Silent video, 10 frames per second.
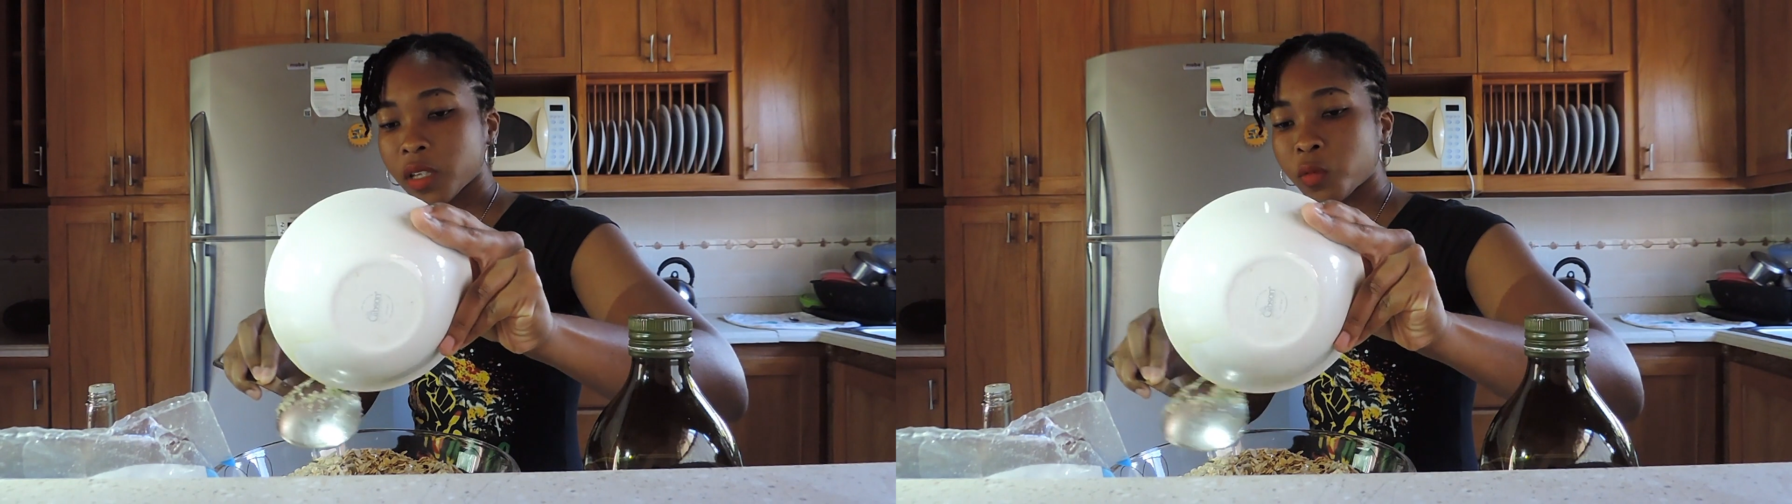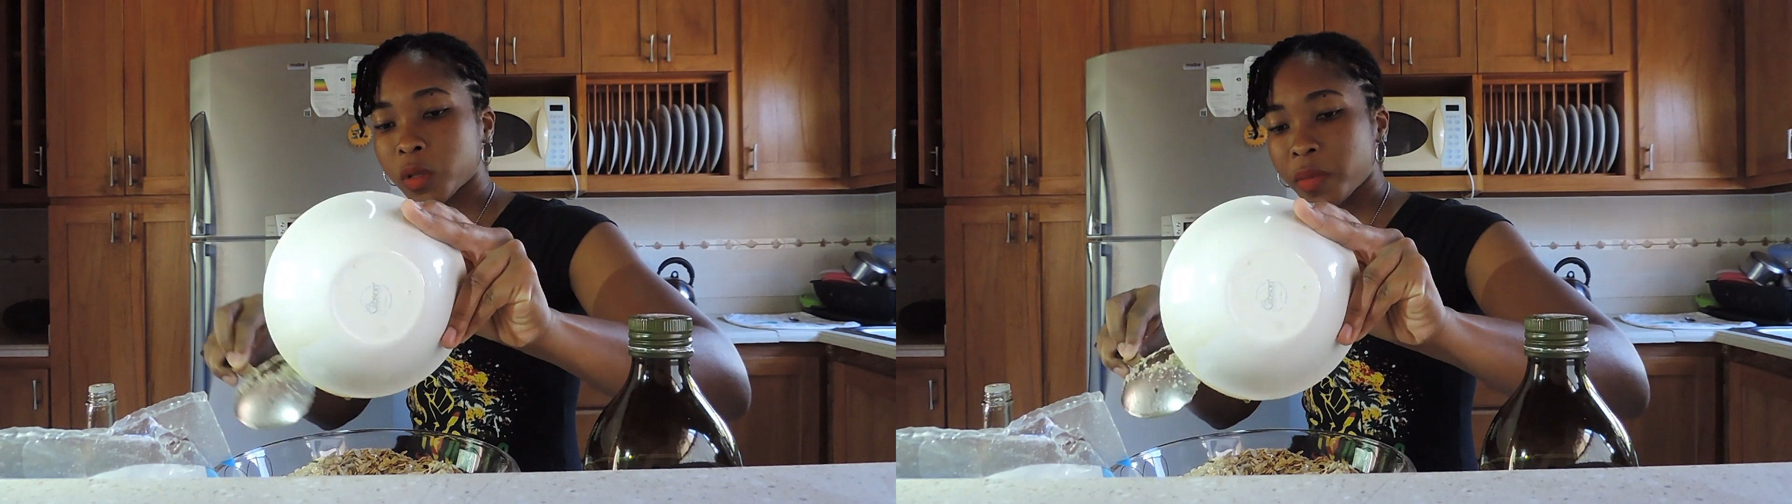
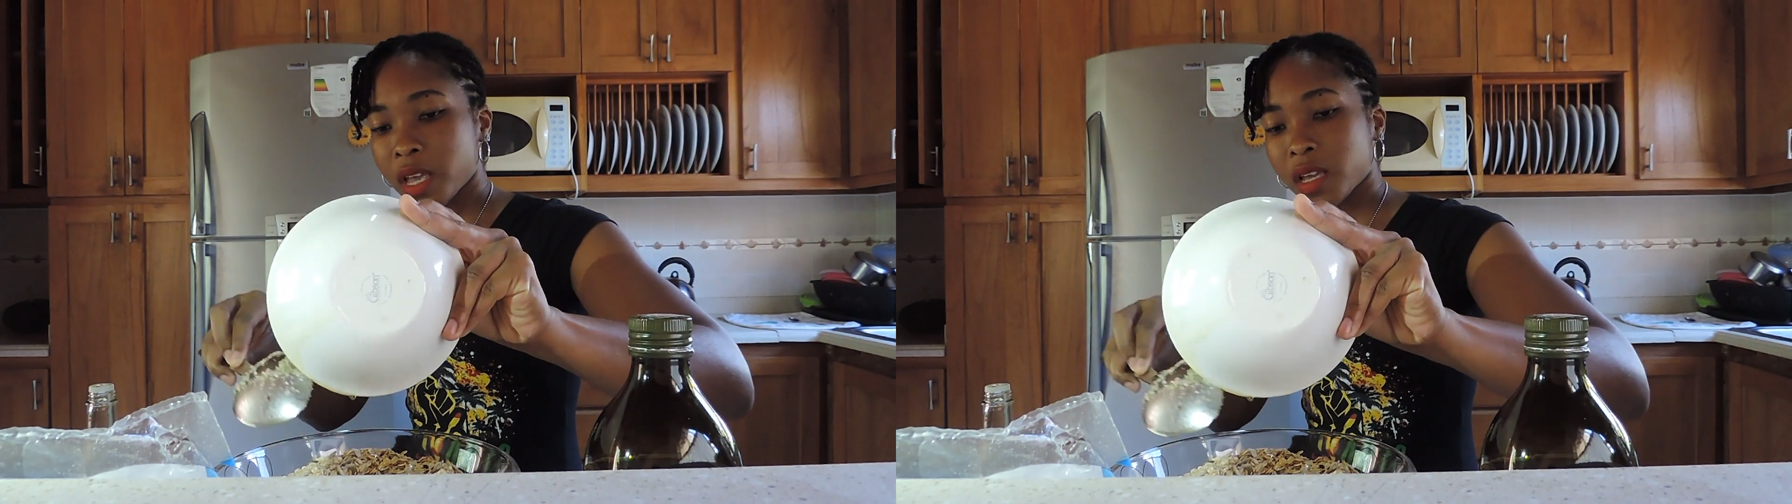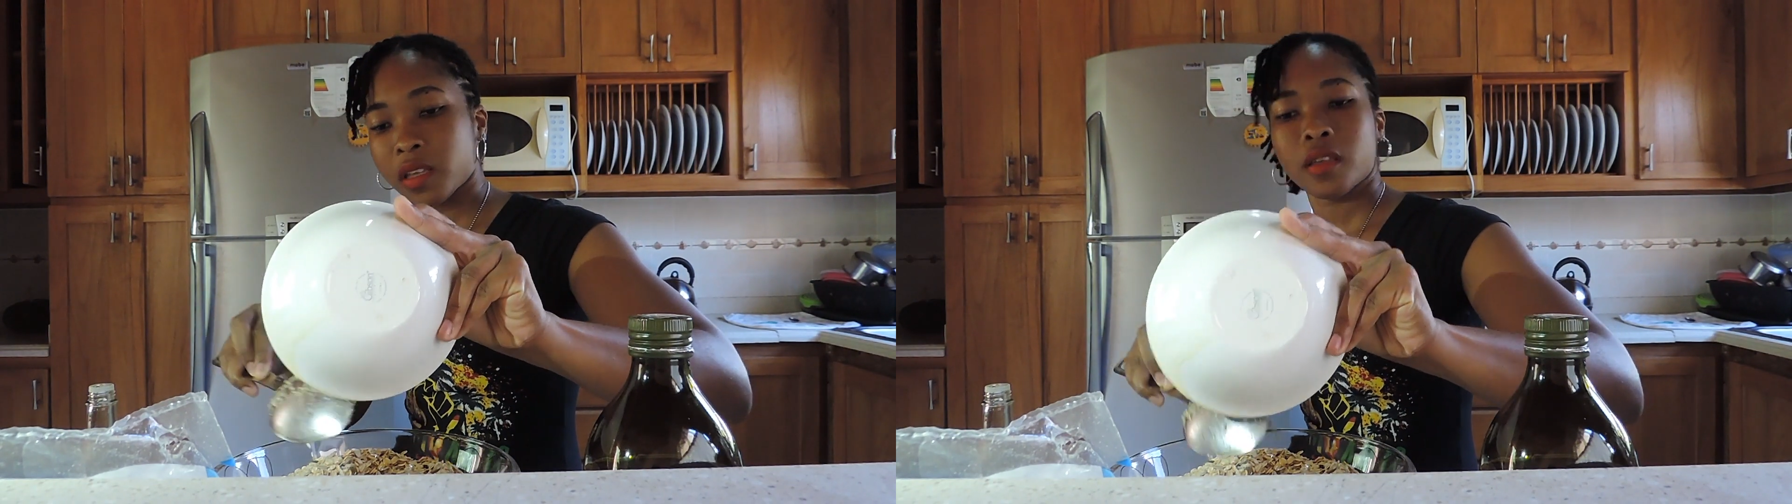it will
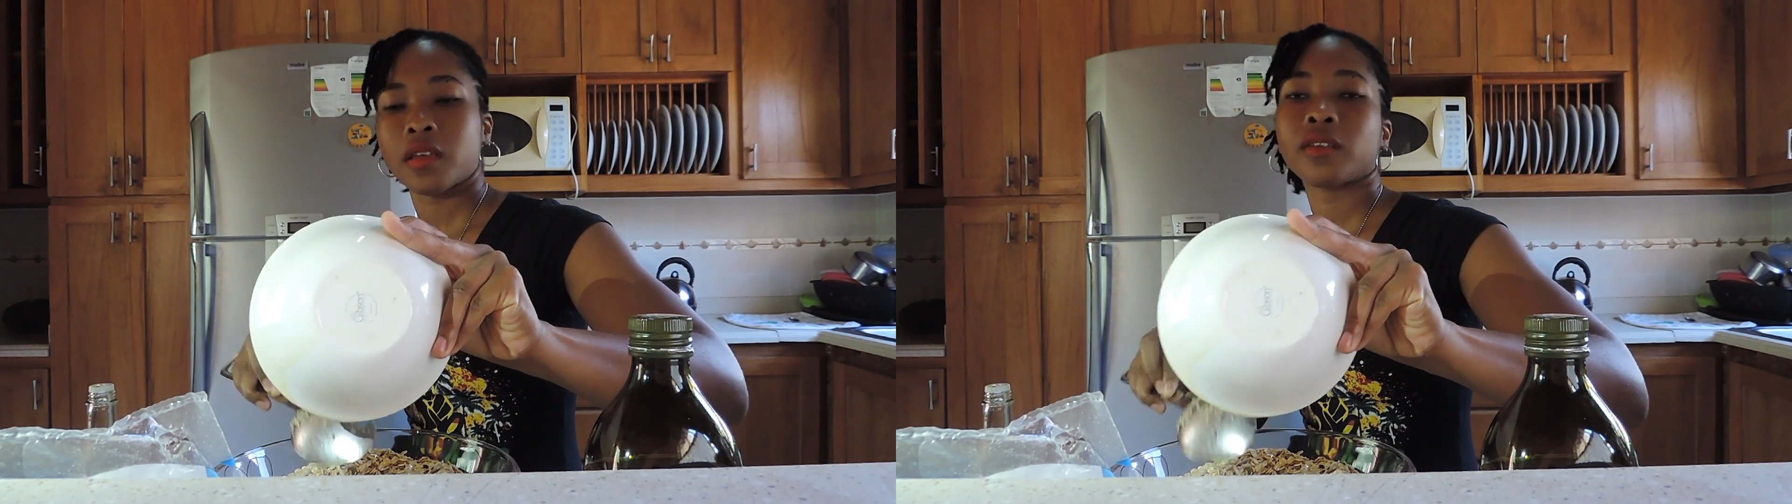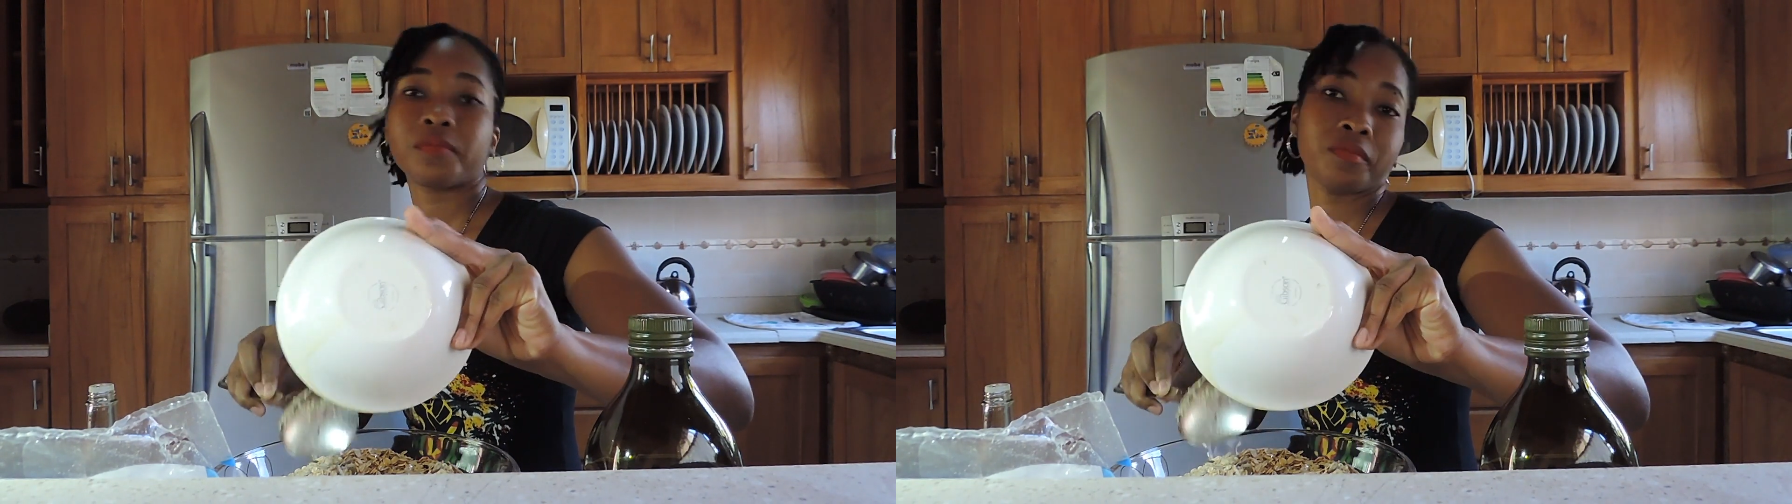bake
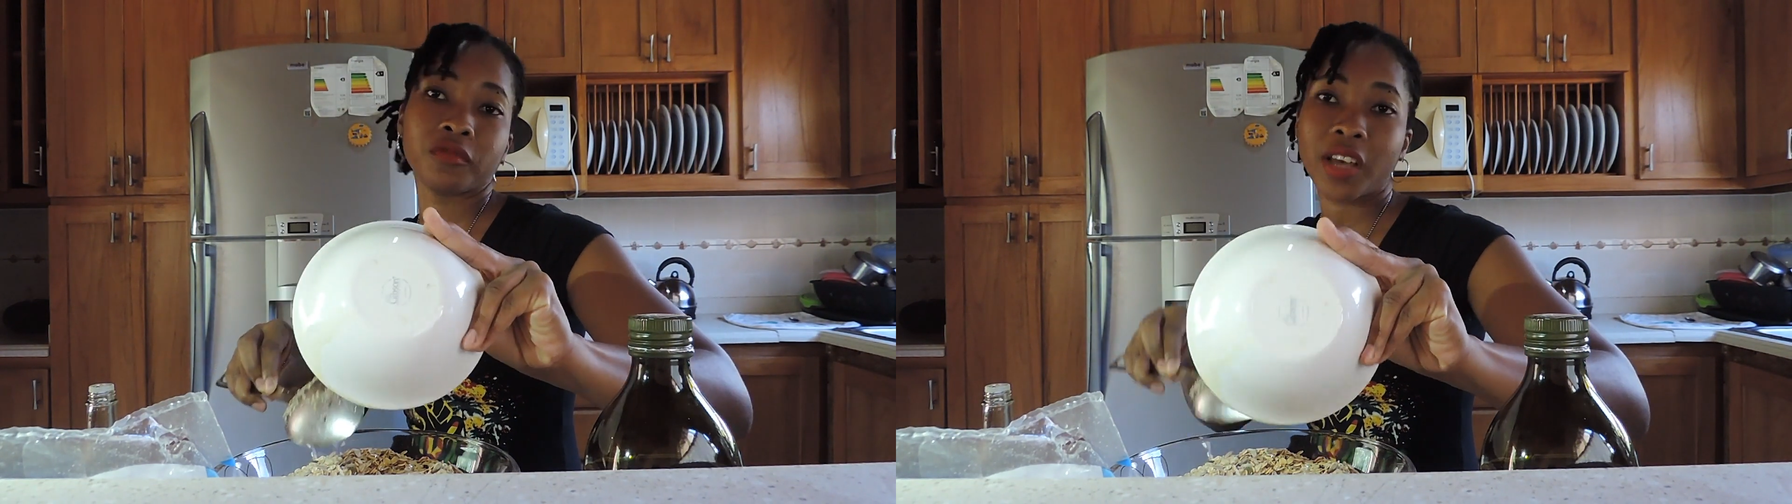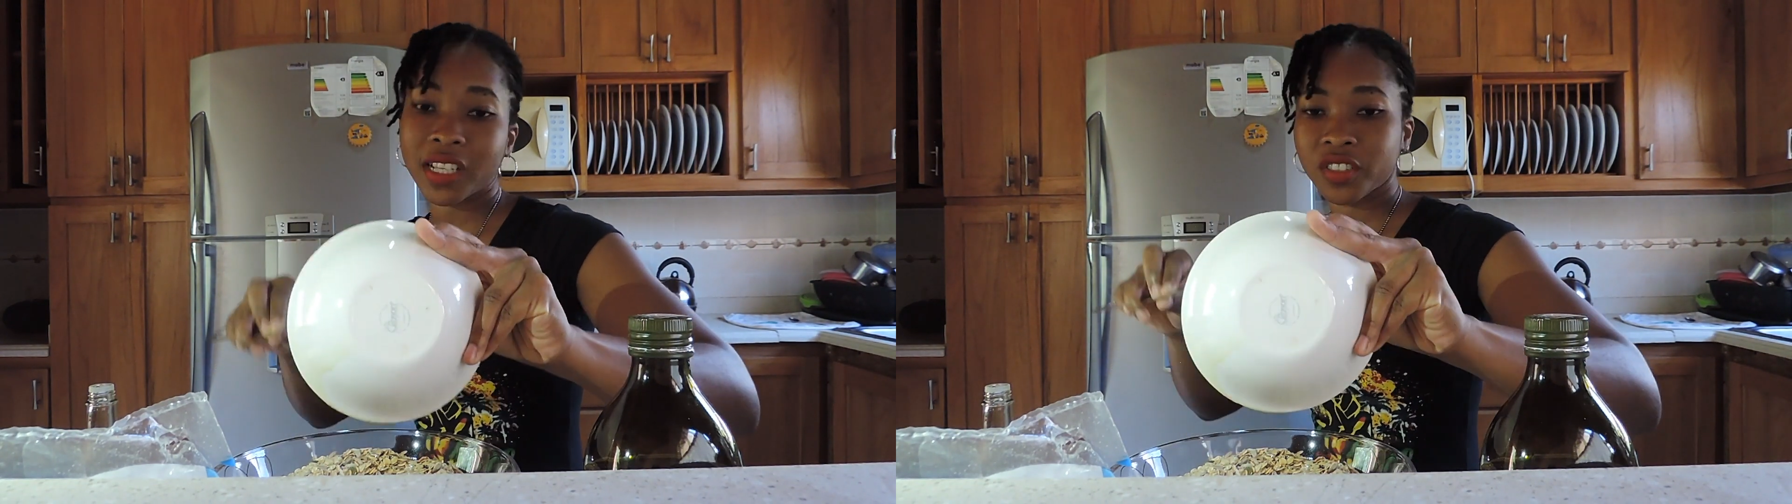
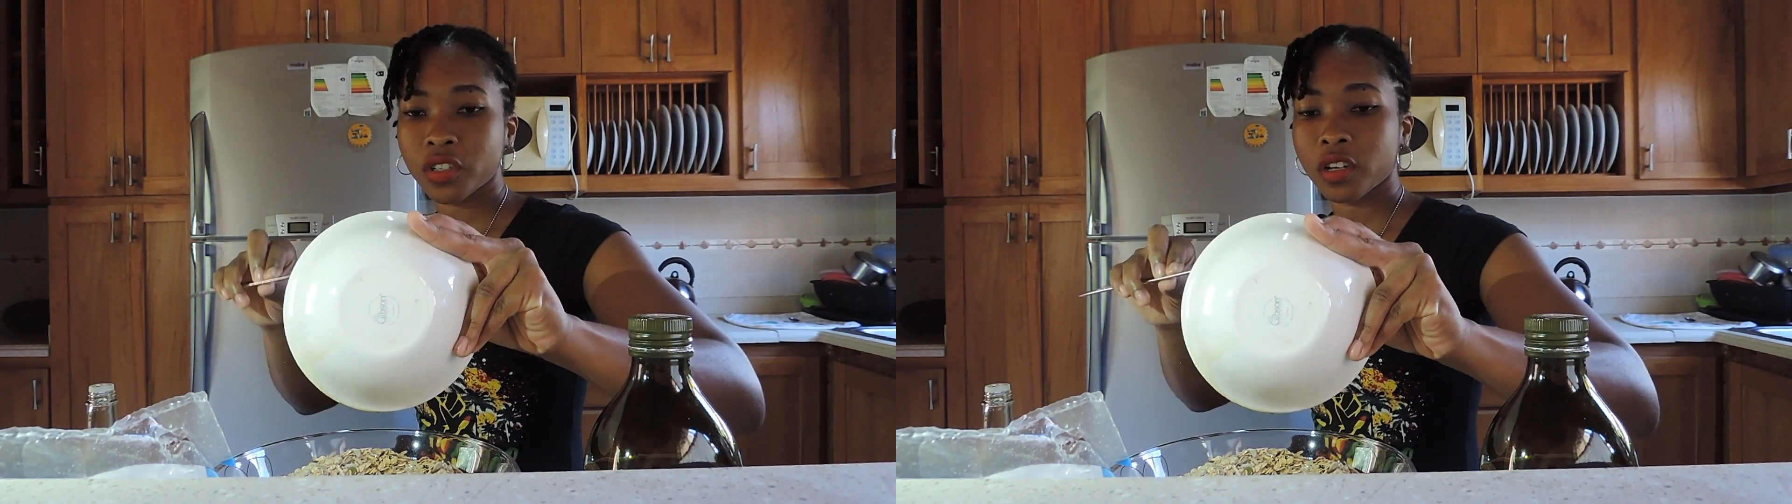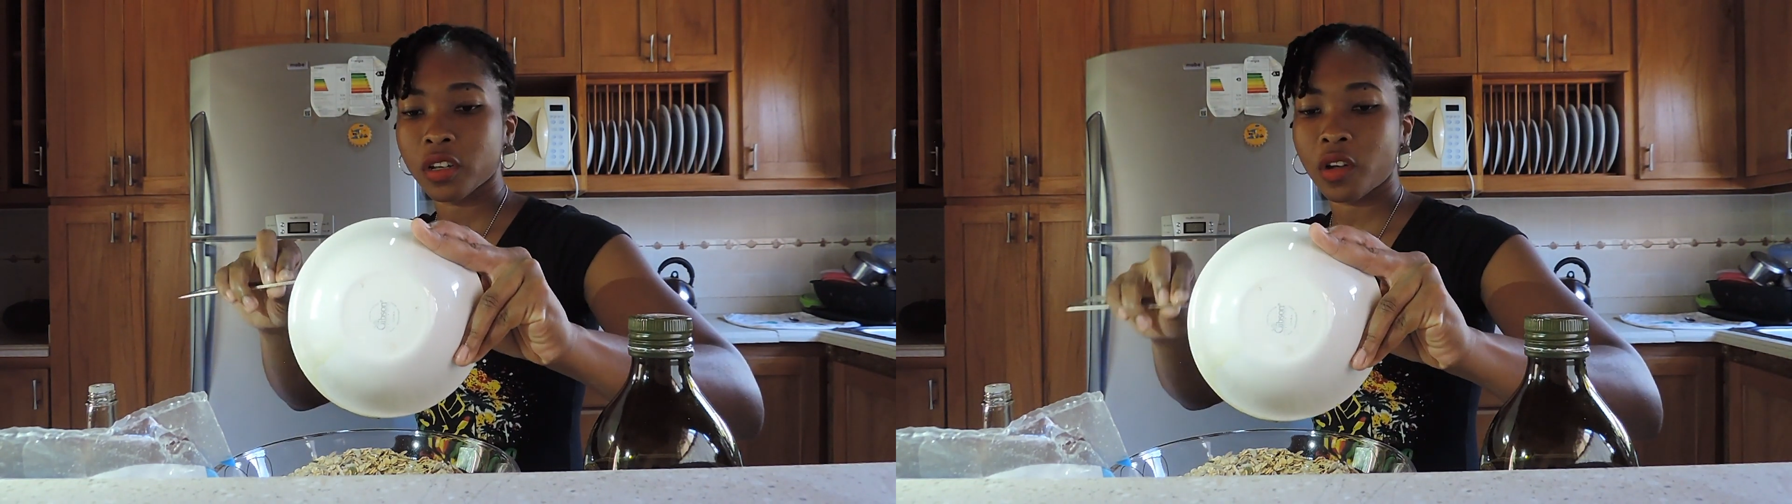
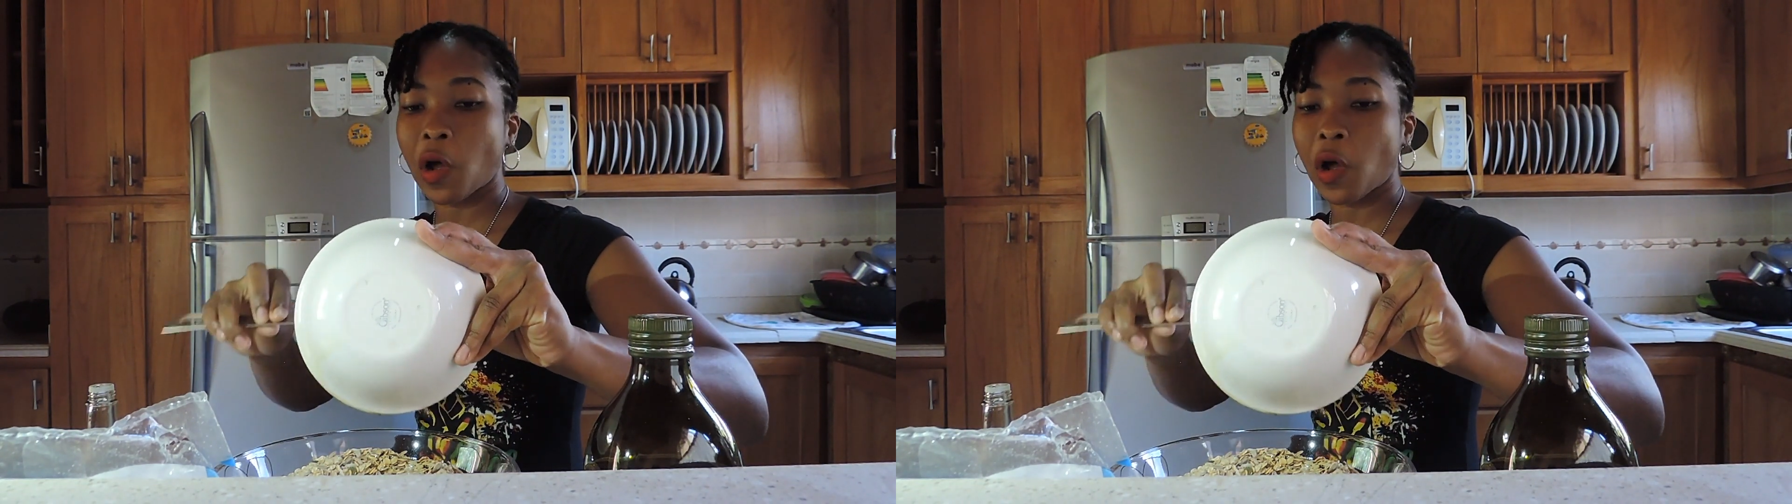faster